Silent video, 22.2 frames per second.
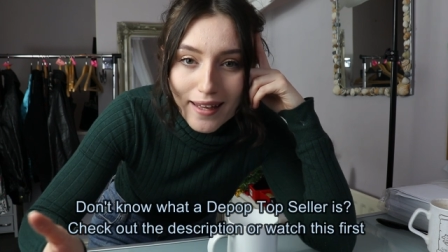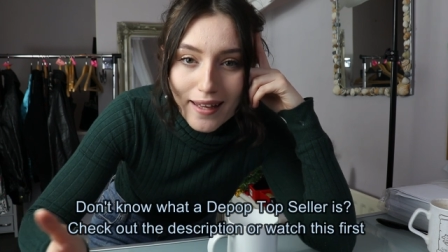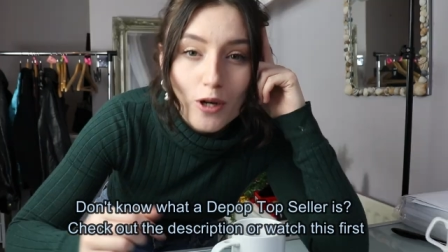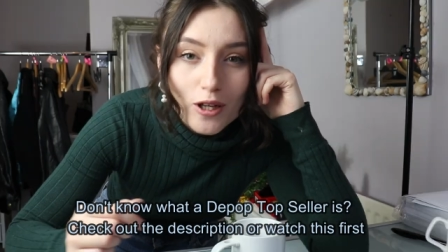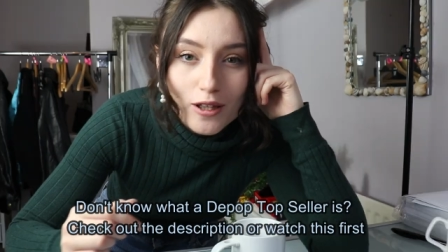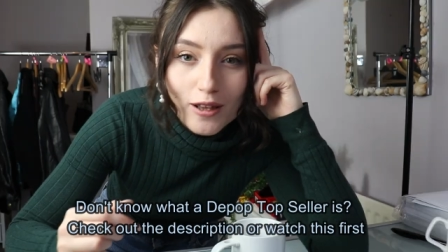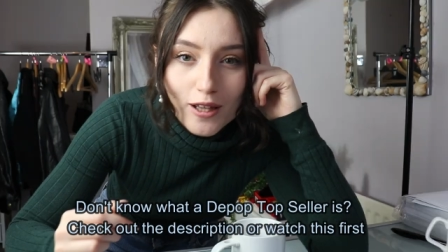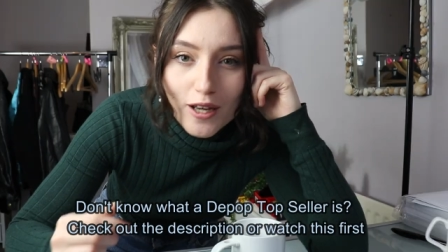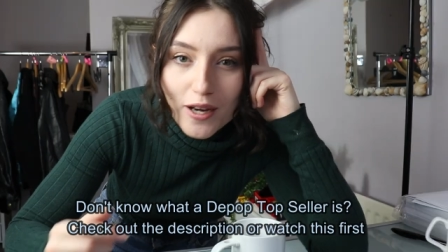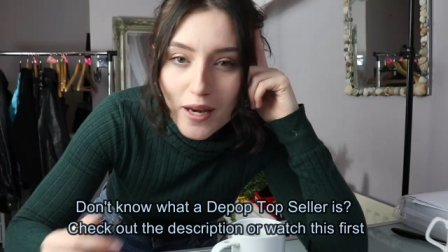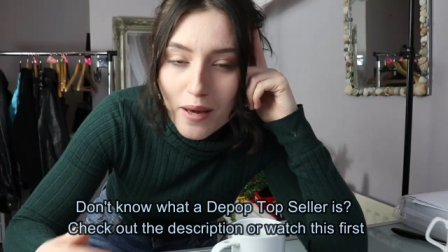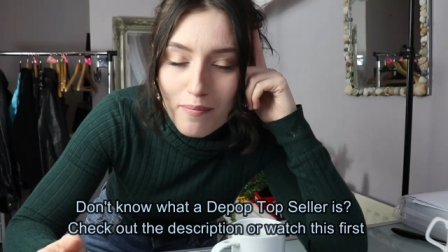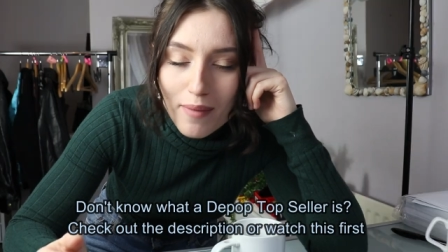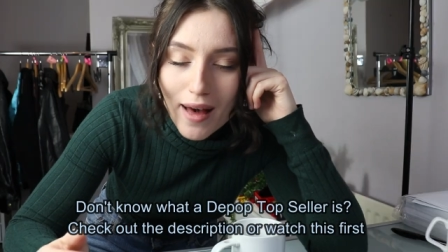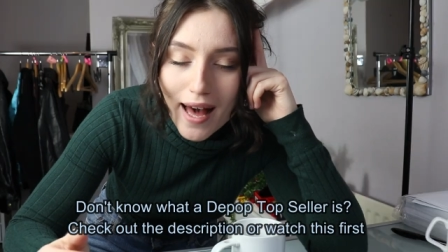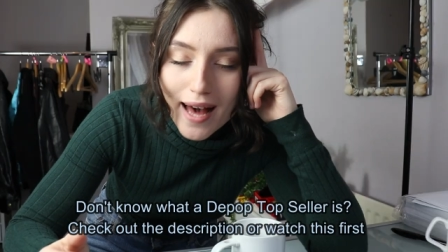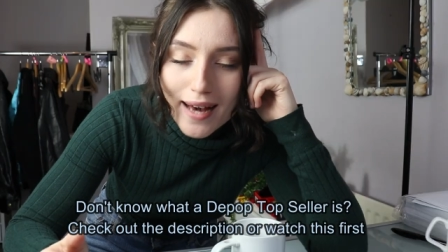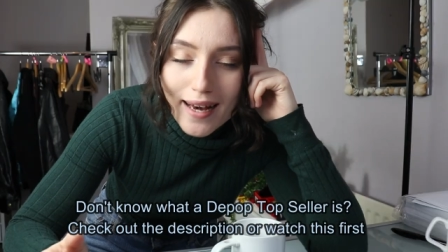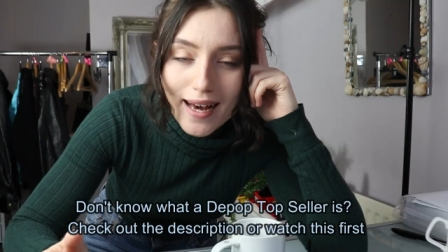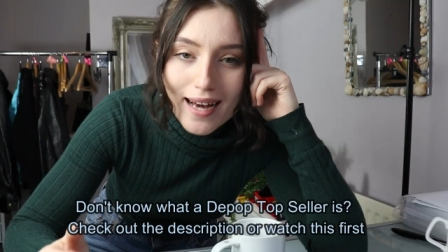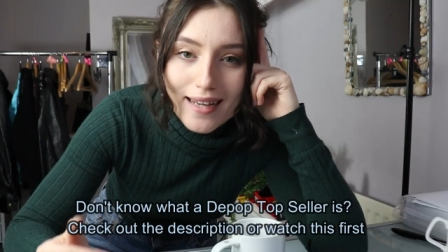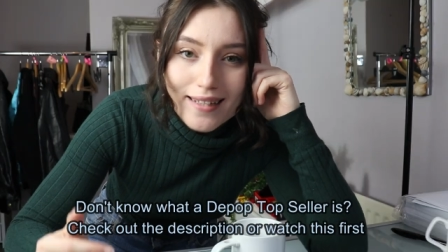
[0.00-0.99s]
But looking
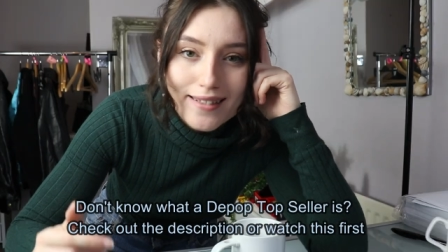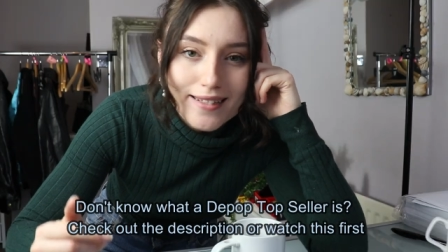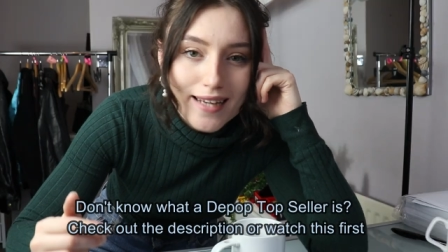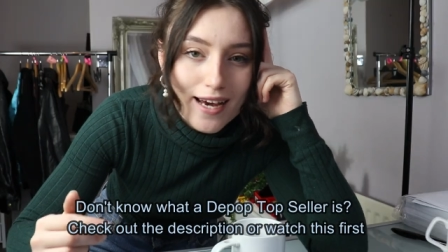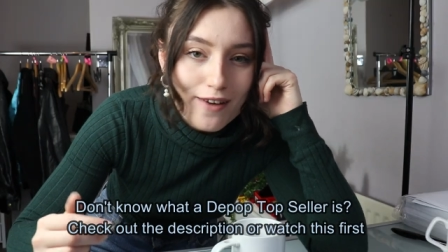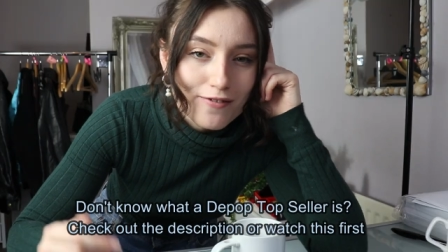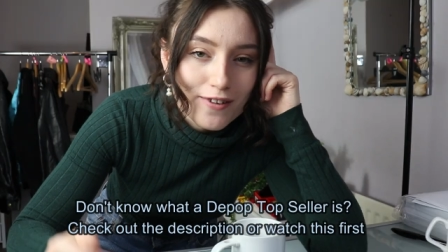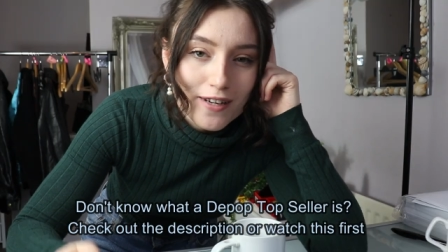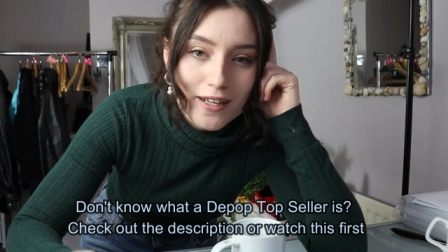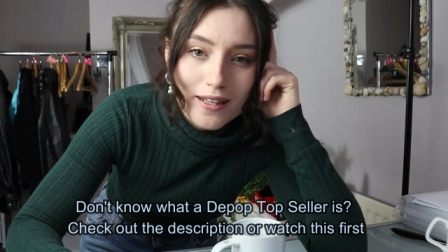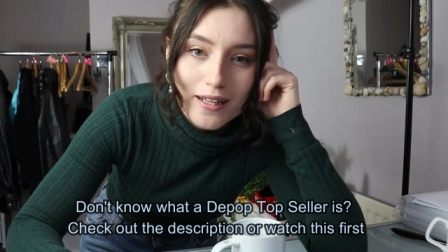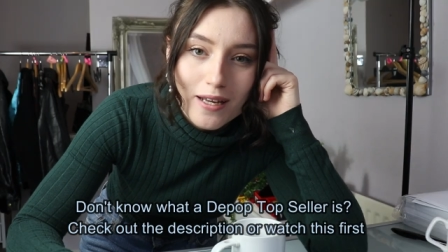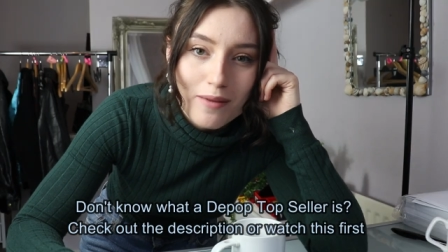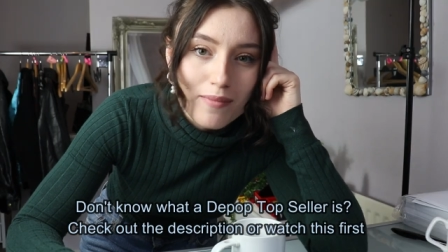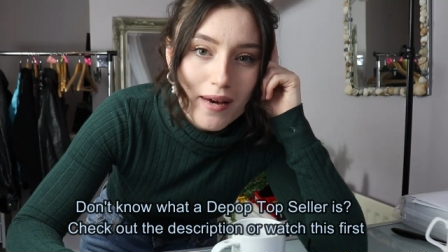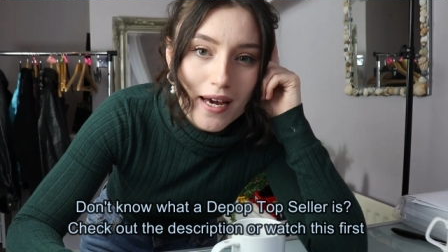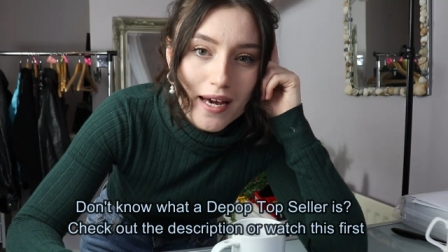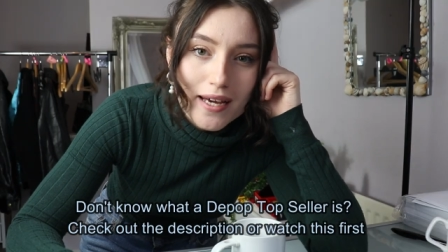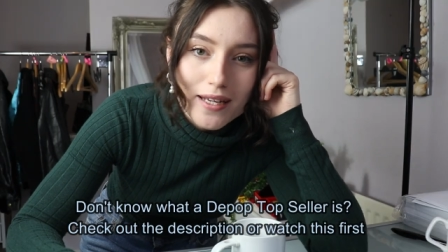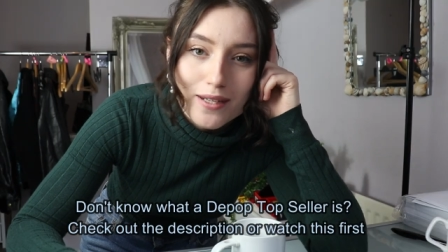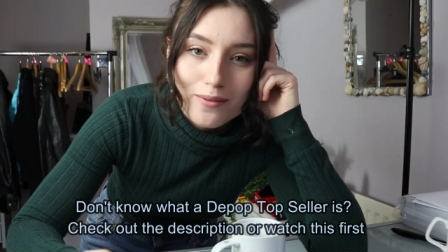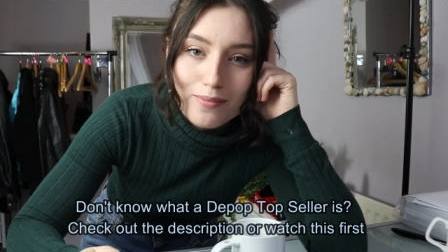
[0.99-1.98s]
back, I definitely
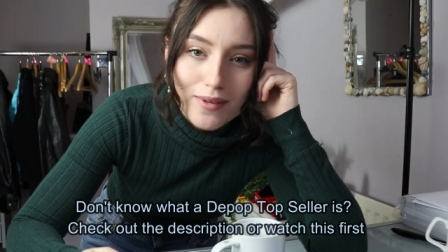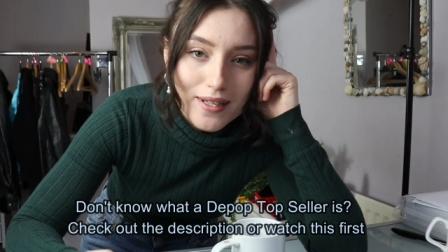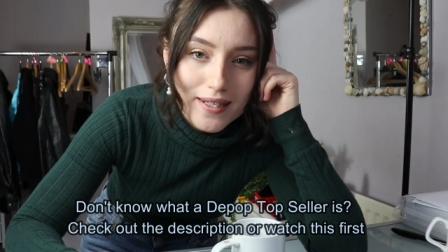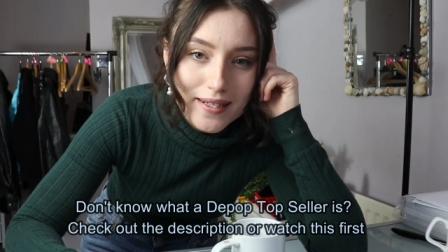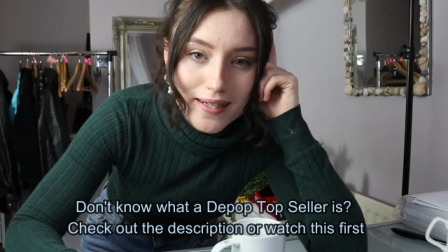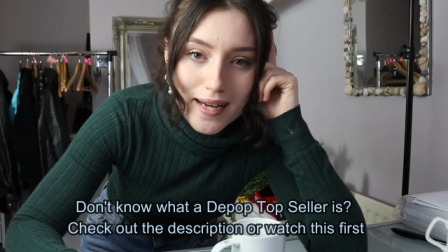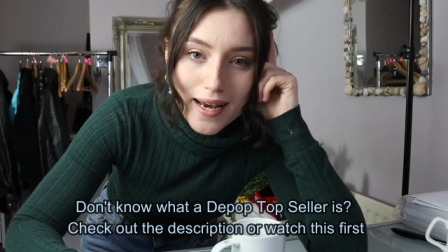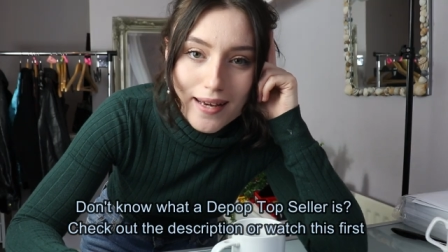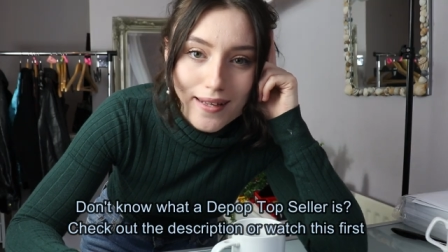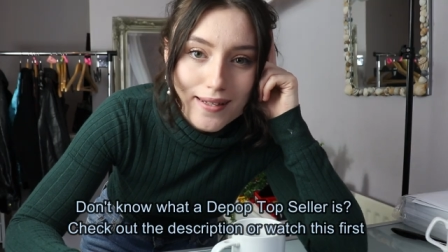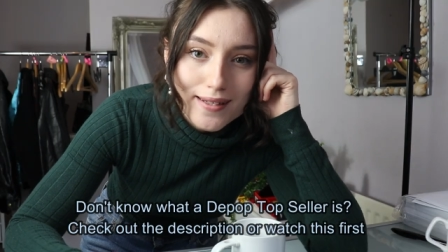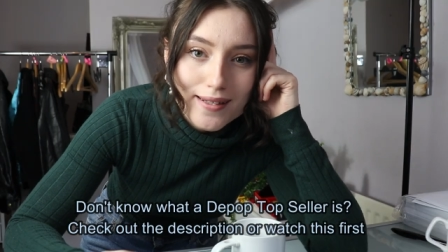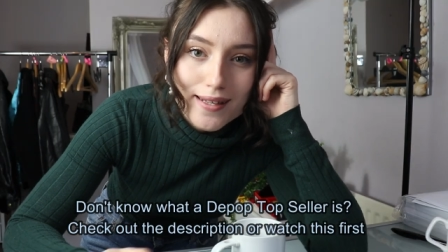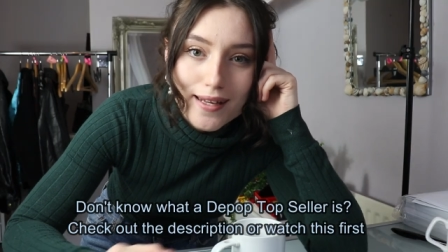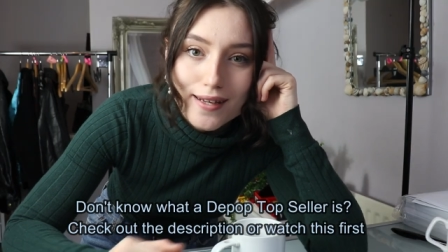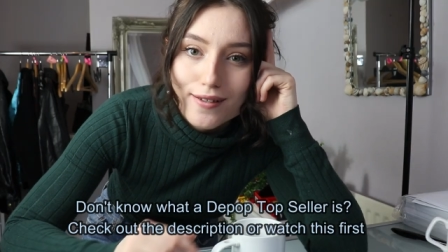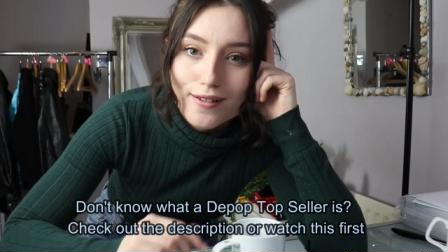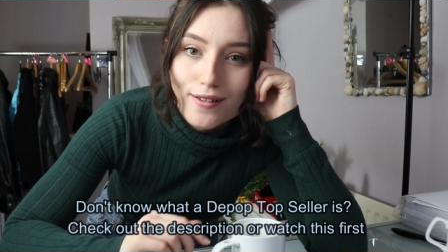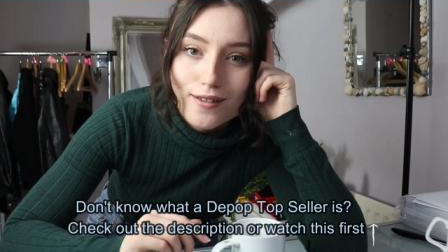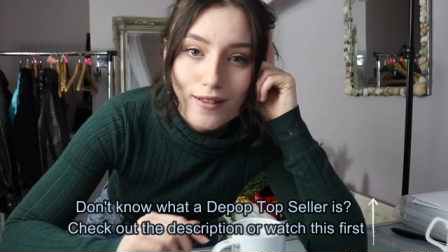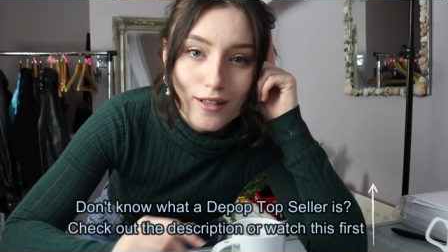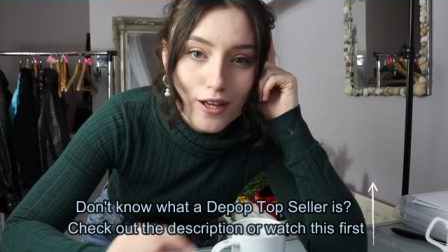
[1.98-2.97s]
made mistakes
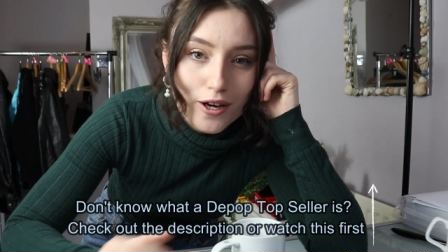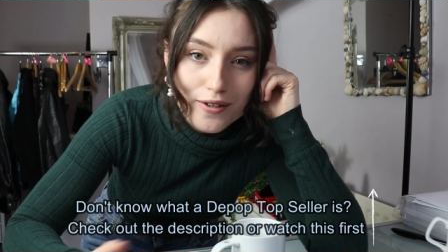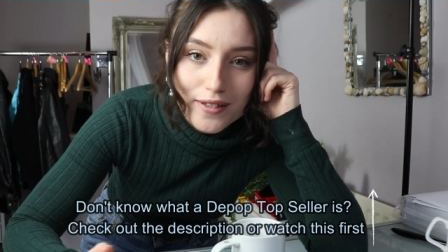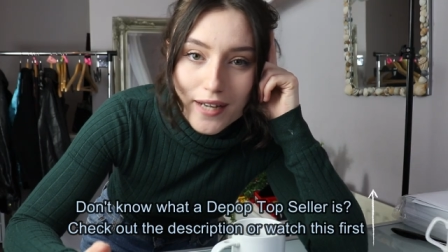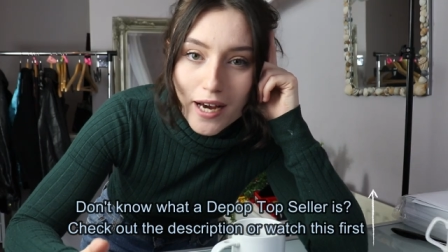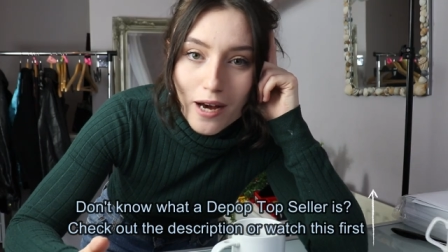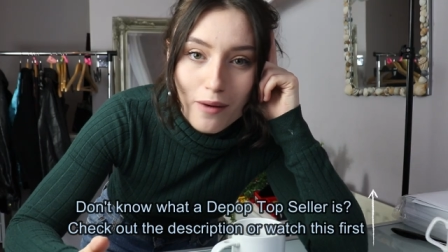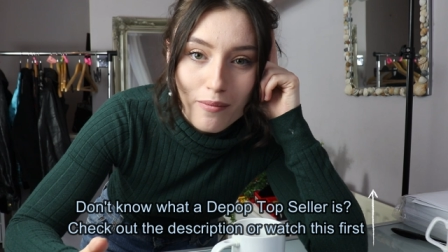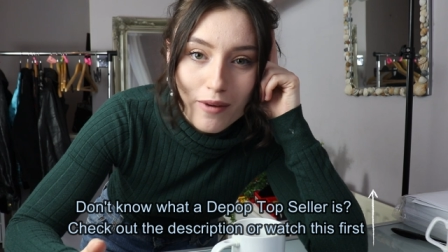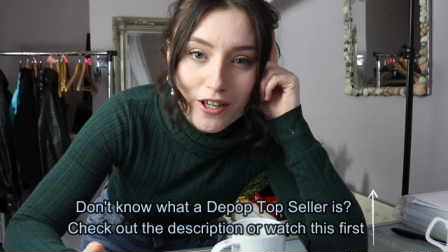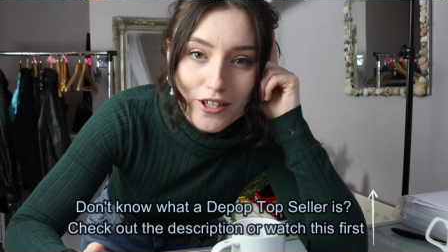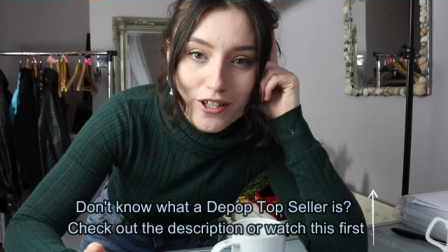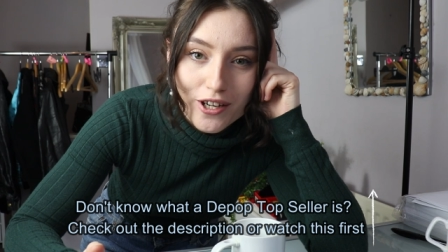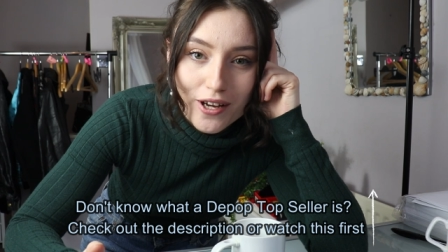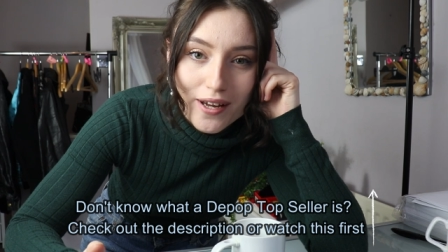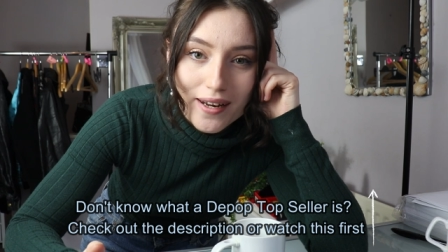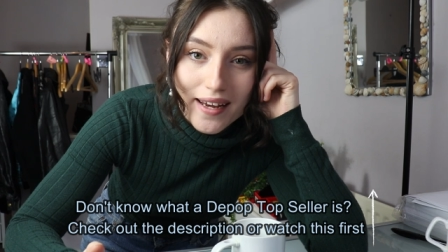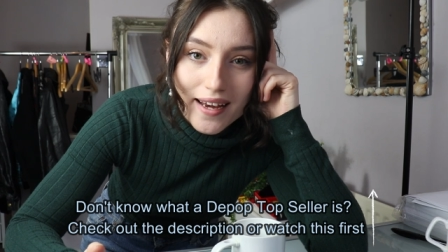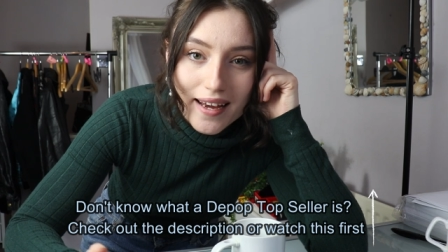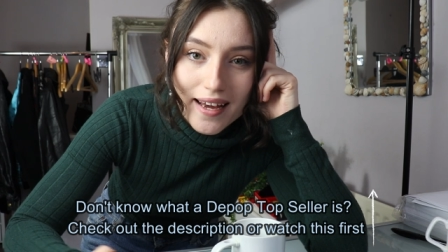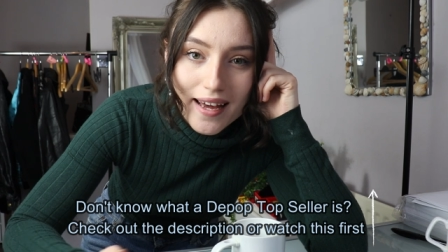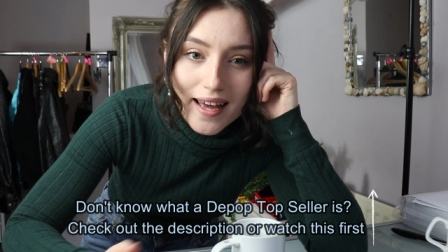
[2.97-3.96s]
that slowed down my
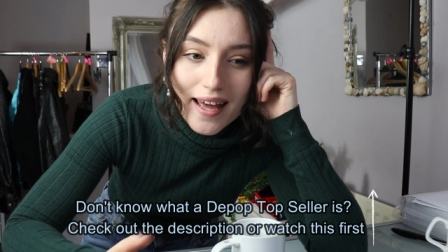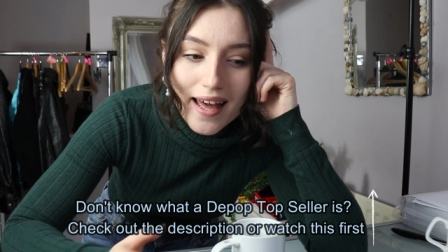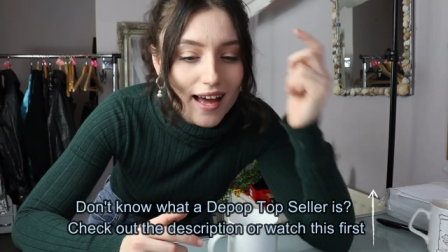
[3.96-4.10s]
journey,